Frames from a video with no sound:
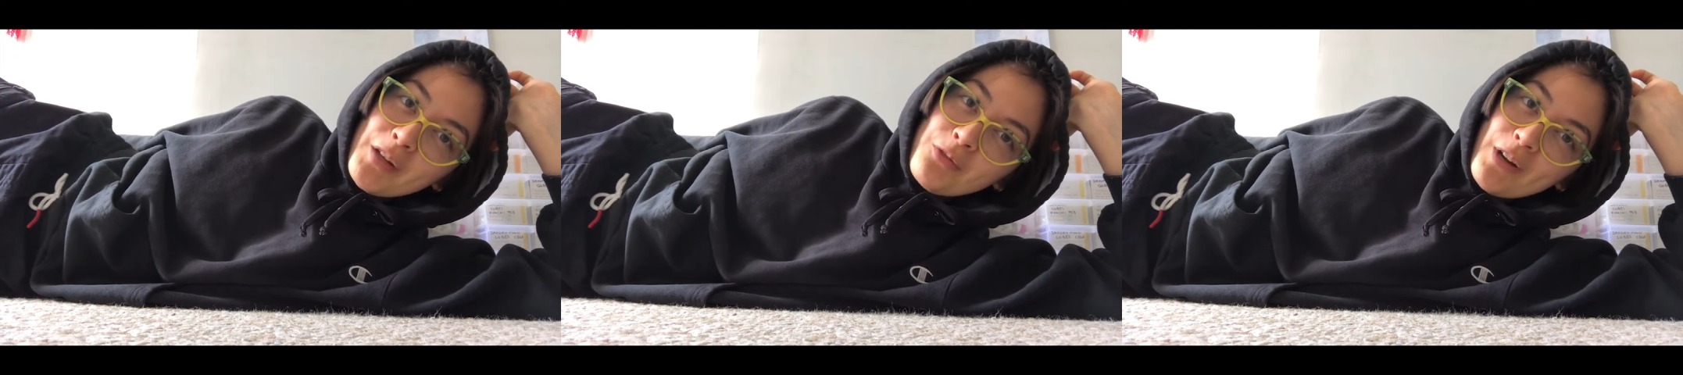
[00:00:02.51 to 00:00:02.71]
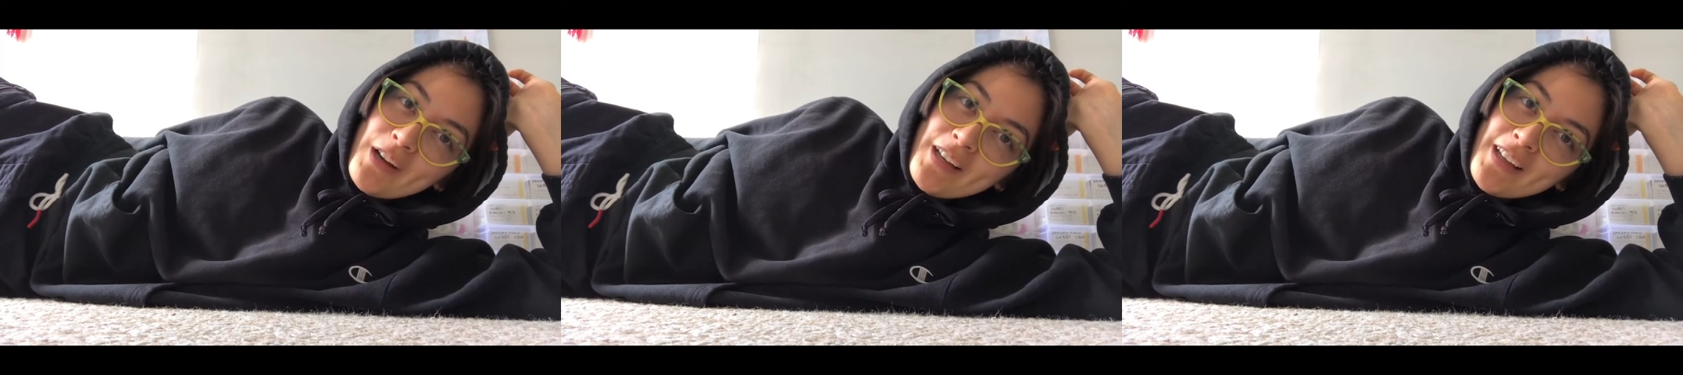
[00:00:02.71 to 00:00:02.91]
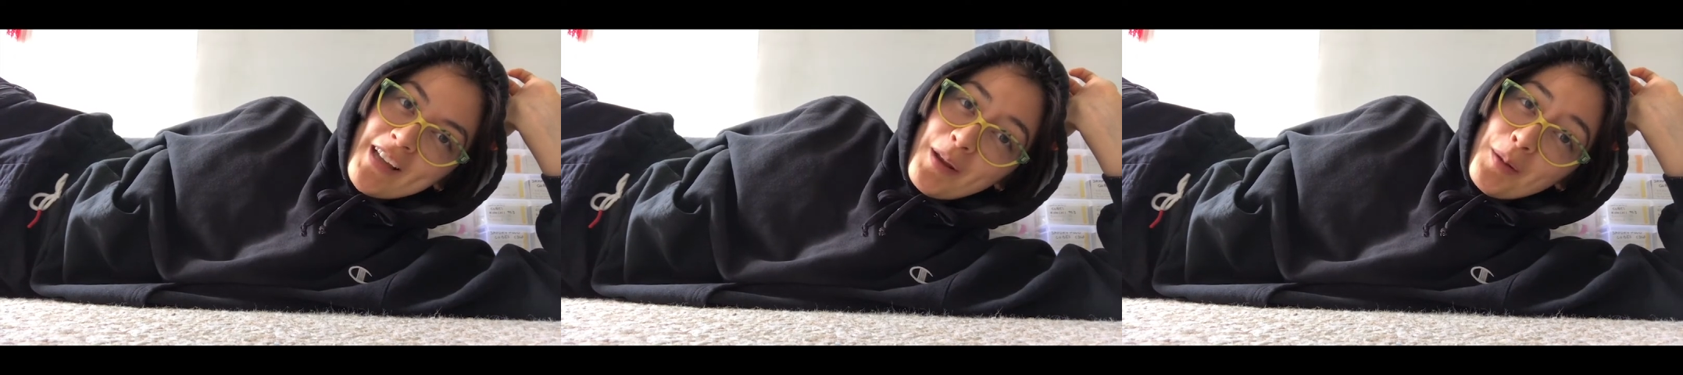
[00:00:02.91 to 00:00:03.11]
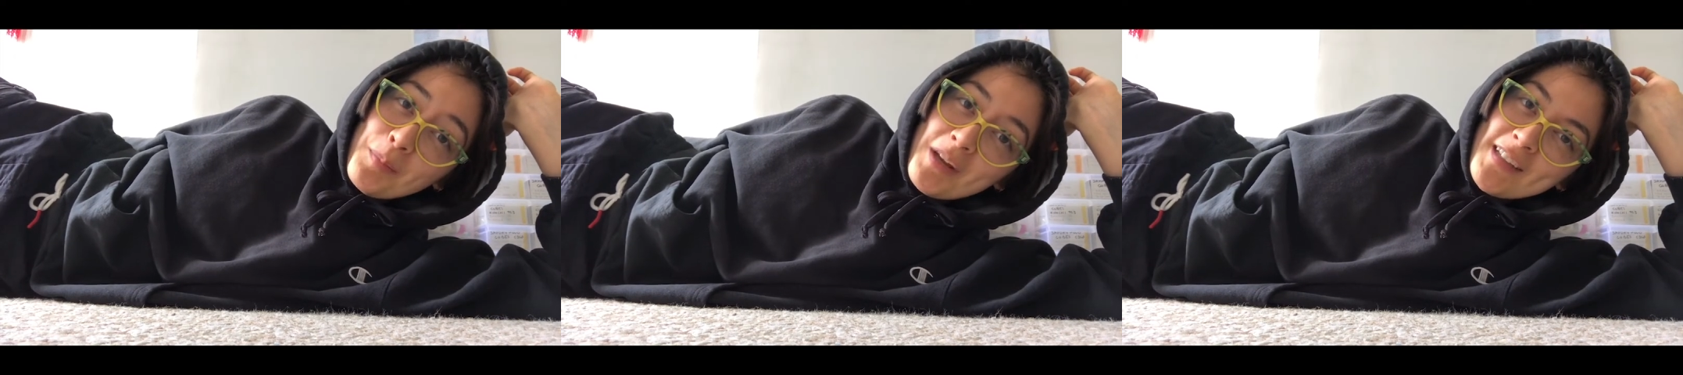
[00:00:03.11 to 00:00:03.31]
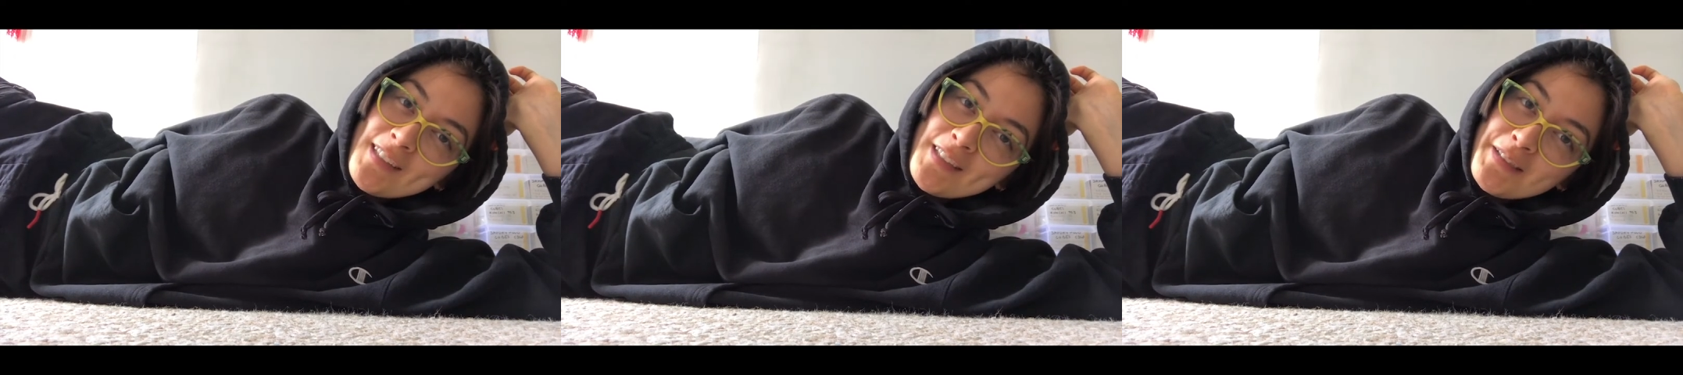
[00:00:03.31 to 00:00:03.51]
creating
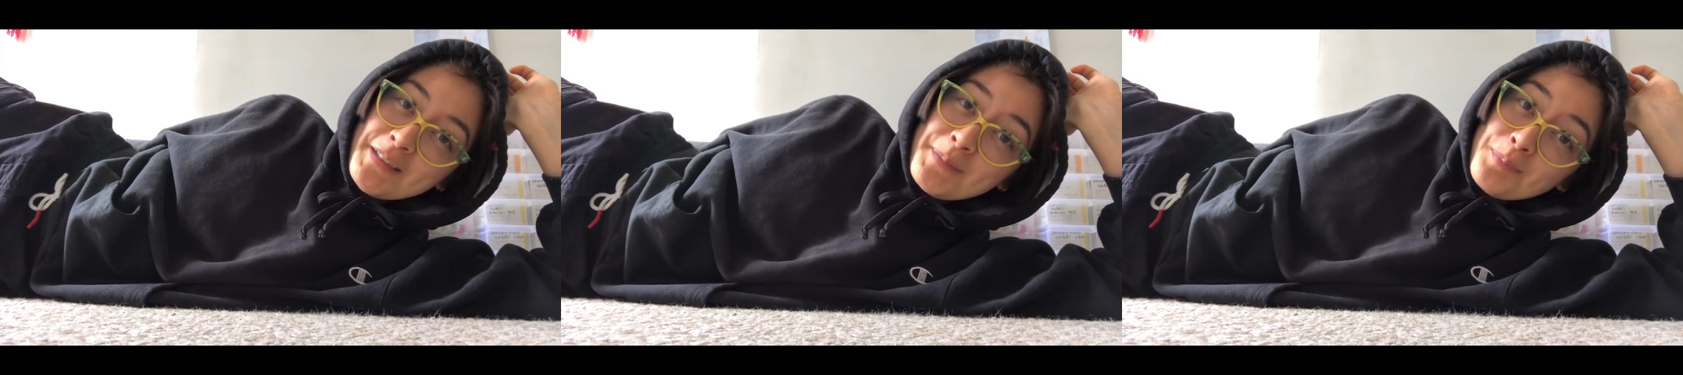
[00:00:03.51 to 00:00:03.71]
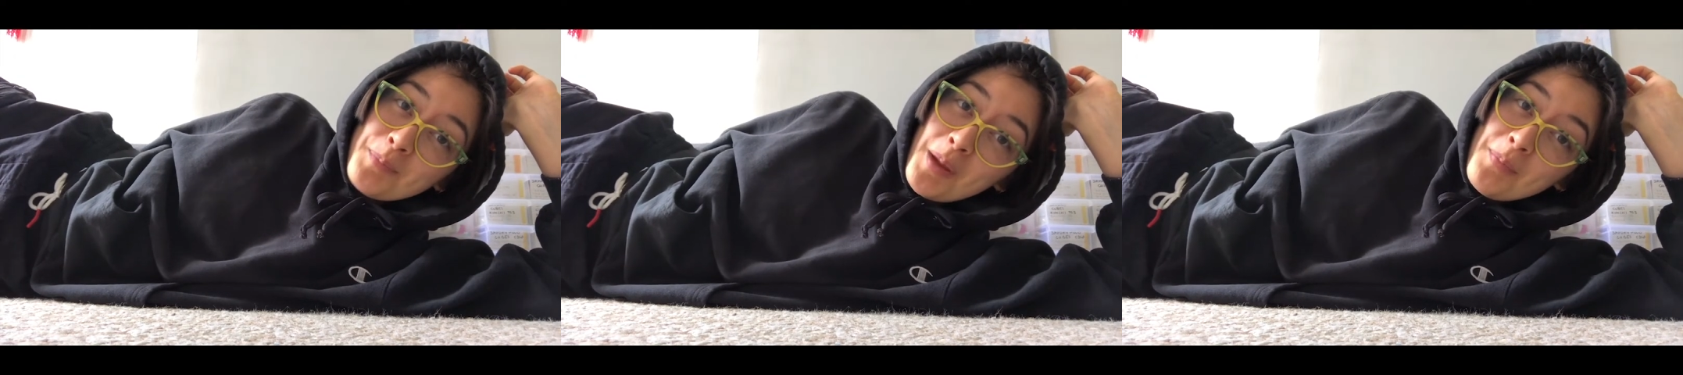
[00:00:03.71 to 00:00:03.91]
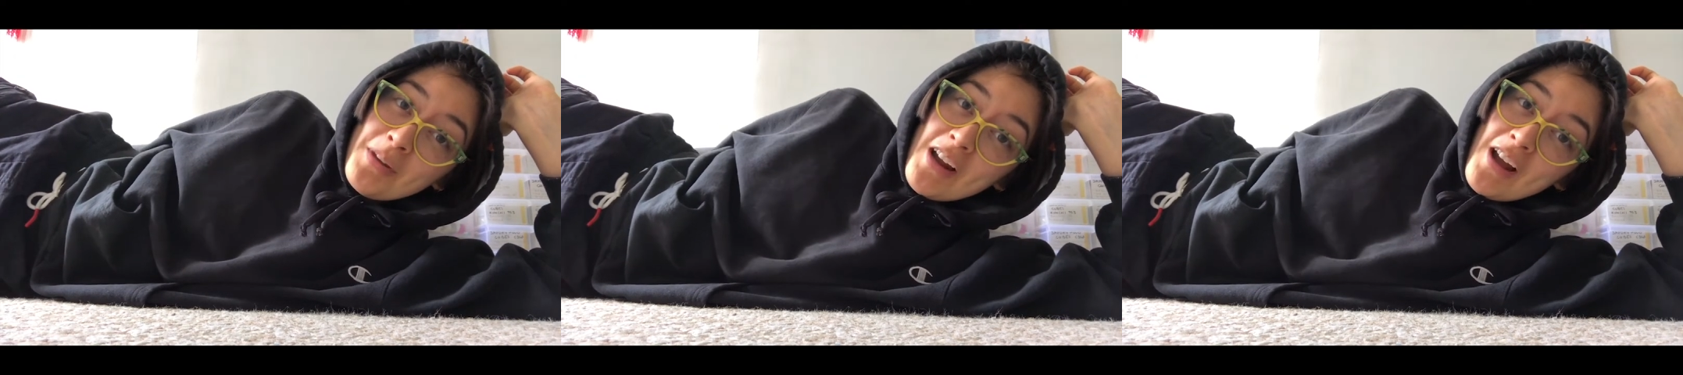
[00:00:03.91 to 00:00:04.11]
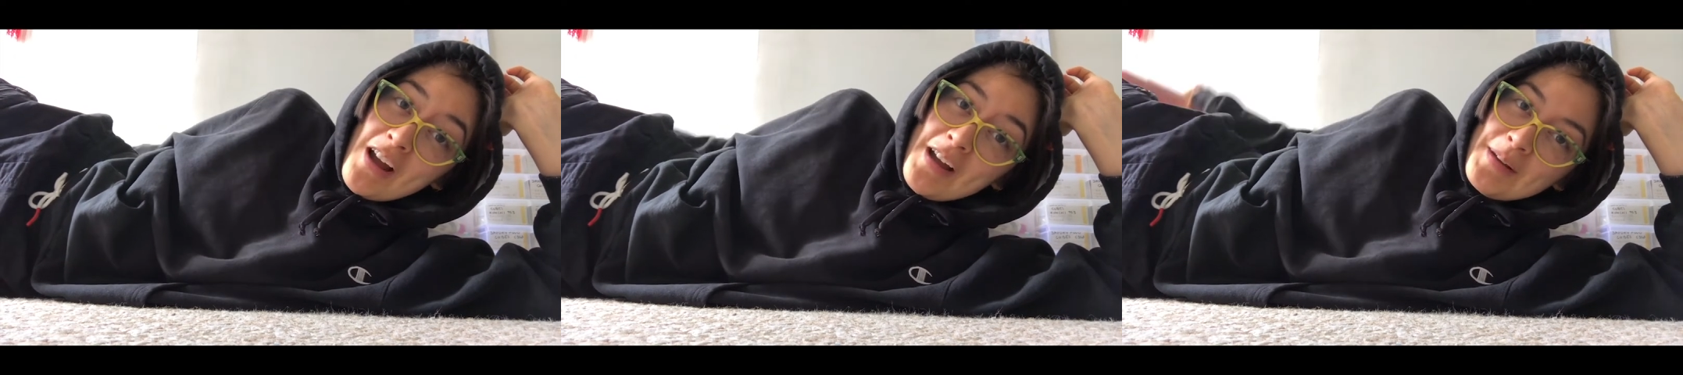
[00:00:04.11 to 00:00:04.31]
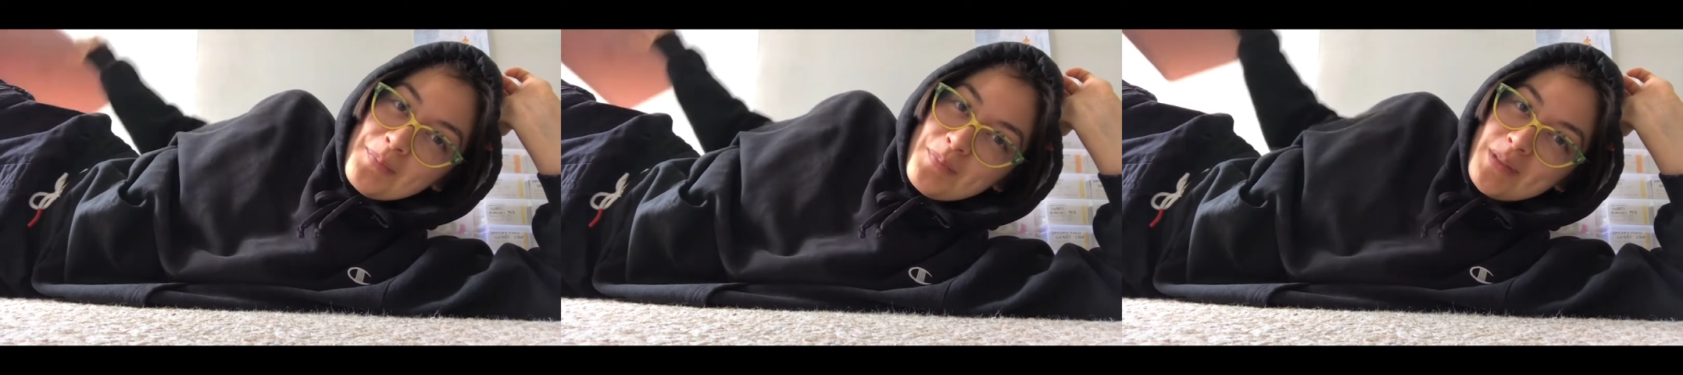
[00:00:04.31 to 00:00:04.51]
animations? Maybe
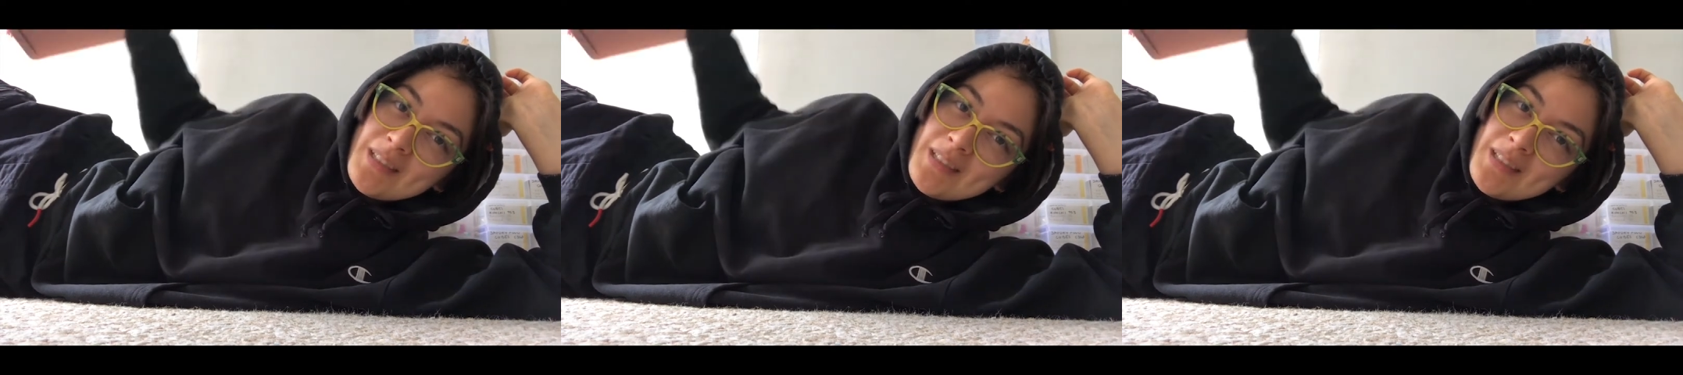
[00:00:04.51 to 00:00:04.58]
not, but